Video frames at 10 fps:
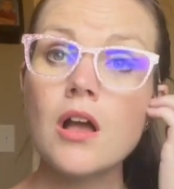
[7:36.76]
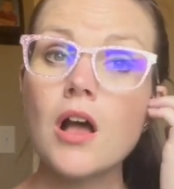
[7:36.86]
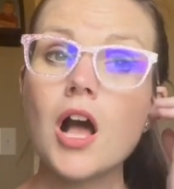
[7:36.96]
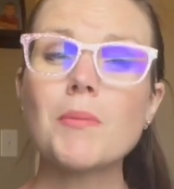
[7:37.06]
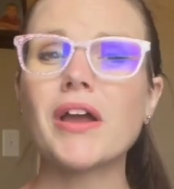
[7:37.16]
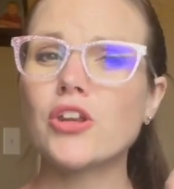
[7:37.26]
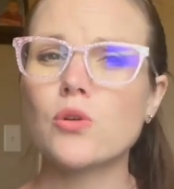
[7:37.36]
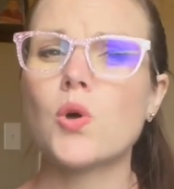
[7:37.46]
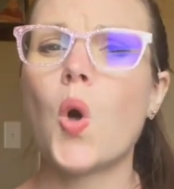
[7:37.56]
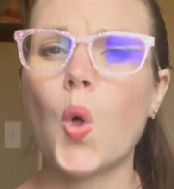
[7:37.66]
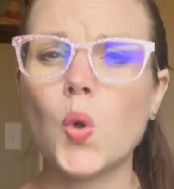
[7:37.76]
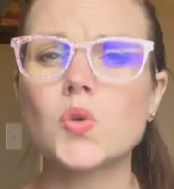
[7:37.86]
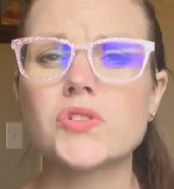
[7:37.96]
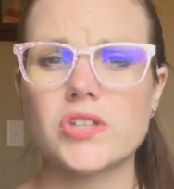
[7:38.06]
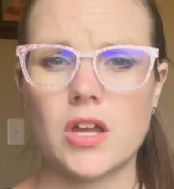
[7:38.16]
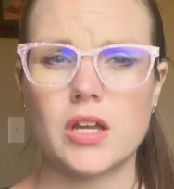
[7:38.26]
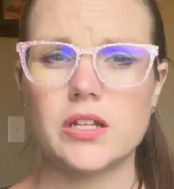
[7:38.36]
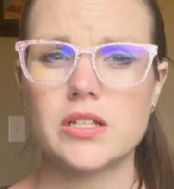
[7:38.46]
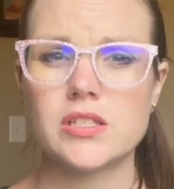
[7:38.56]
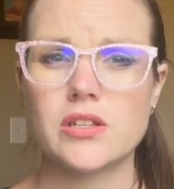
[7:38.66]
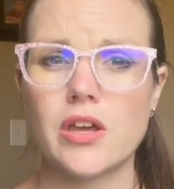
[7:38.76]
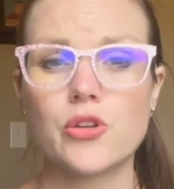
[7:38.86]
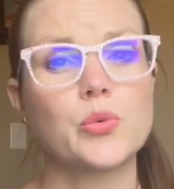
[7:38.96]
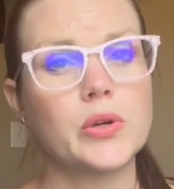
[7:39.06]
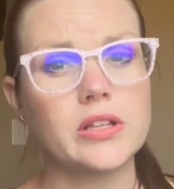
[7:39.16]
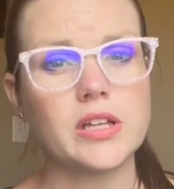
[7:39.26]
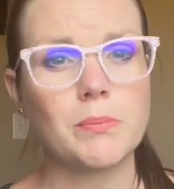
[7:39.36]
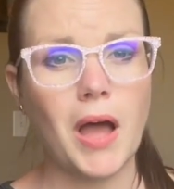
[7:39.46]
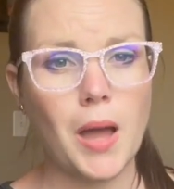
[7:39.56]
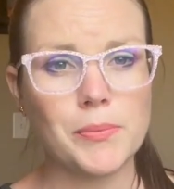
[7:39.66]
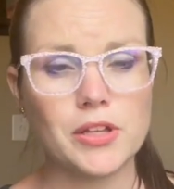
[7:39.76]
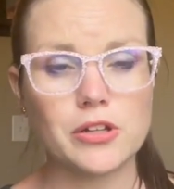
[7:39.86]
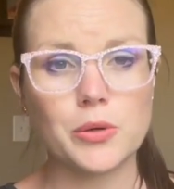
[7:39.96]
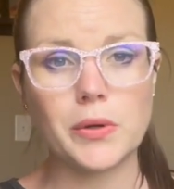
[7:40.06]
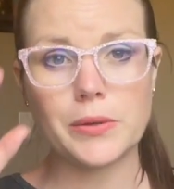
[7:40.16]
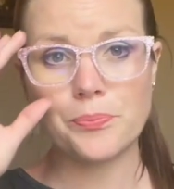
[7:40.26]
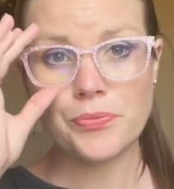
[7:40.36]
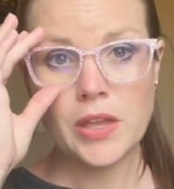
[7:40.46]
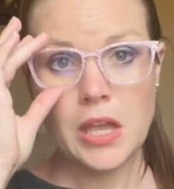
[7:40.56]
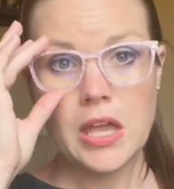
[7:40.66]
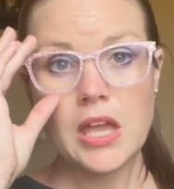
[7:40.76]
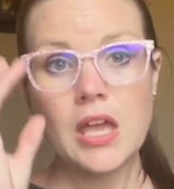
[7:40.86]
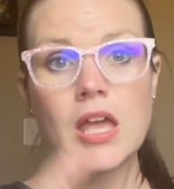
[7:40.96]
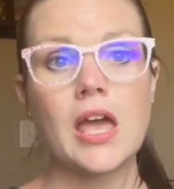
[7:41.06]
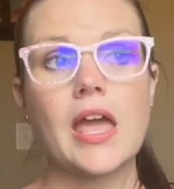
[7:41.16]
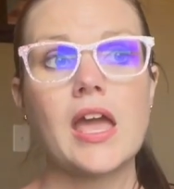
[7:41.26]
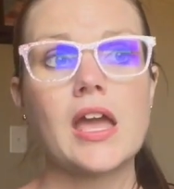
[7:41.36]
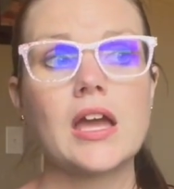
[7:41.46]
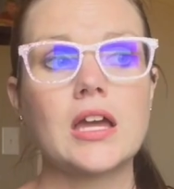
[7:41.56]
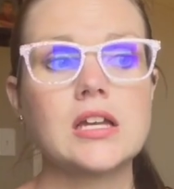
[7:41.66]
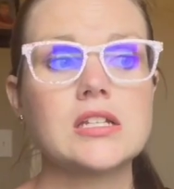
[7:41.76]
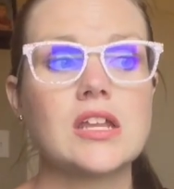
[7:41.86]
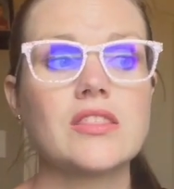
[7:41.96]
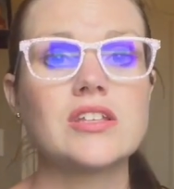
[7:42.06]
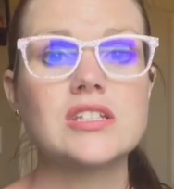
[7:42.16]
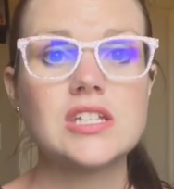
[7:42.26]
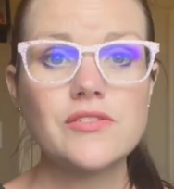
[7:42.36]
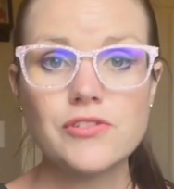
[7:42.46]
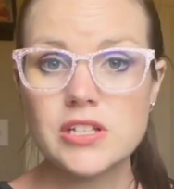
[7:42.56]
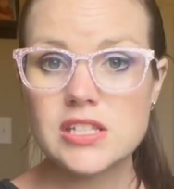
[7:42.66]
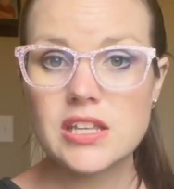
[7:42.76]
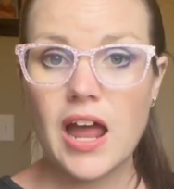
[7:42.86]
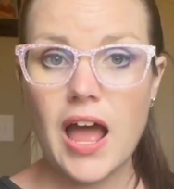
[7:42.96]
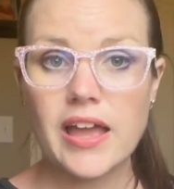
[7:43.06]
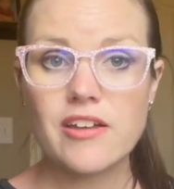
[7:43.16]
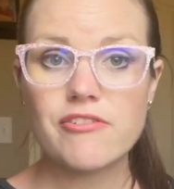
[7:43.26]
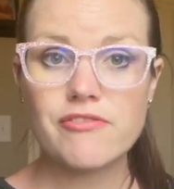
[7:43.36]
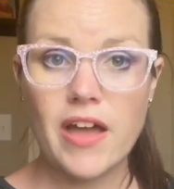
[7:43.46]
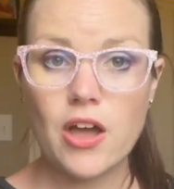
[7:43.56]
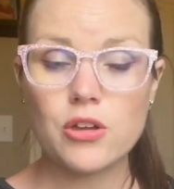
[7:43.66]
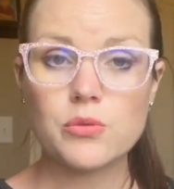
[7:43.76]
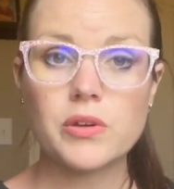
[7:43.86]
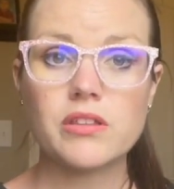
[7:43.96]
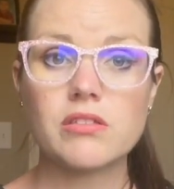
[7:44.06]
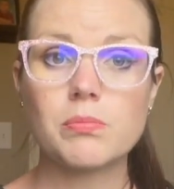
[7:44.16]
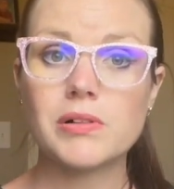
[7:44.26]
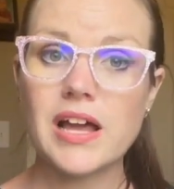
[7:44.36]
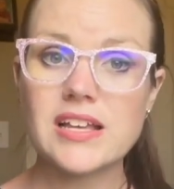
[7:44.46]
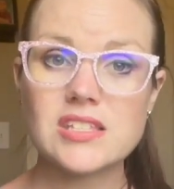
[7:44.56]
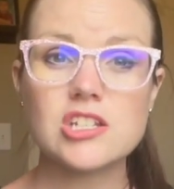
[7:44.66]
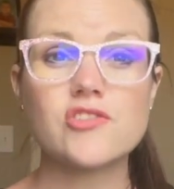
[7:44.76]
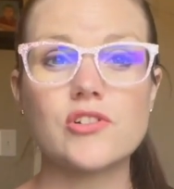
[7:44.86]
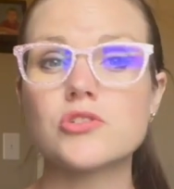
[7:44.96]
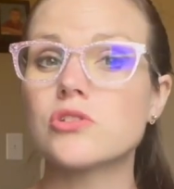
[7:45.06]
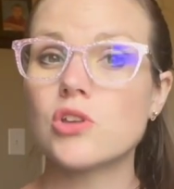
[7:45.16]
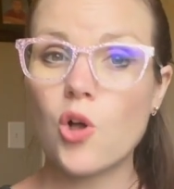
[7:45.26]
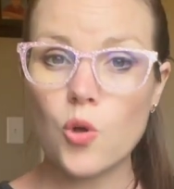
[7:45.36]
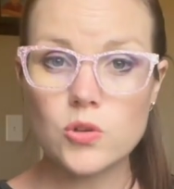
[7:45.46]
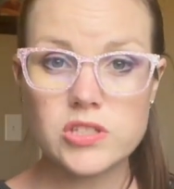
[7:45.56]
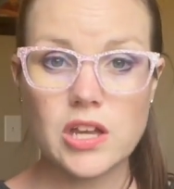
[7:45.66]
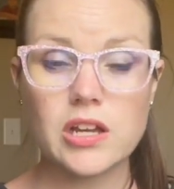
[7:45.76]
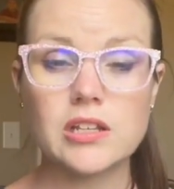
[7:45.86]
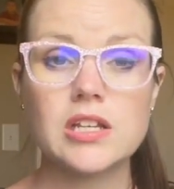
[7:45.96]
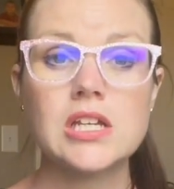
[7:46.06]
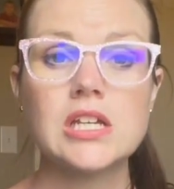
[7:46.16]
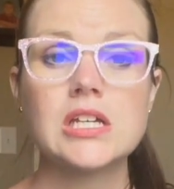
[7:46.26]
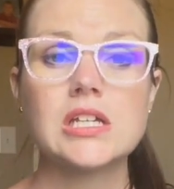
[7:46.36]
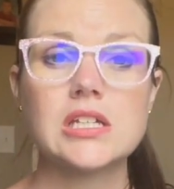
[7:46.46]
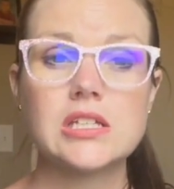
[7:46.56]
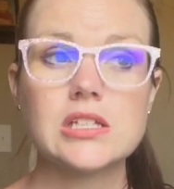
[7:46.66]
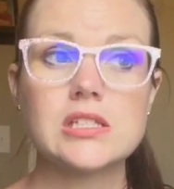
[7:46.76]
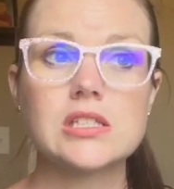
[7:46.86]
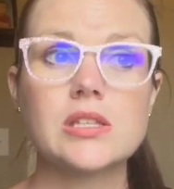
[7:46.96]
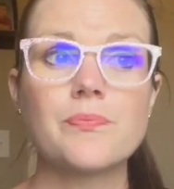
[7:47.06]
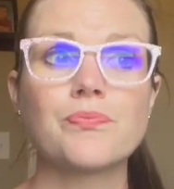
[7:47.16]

I know whole sign is another really popular one. And the difference that I have found with Placidus versus whole sign is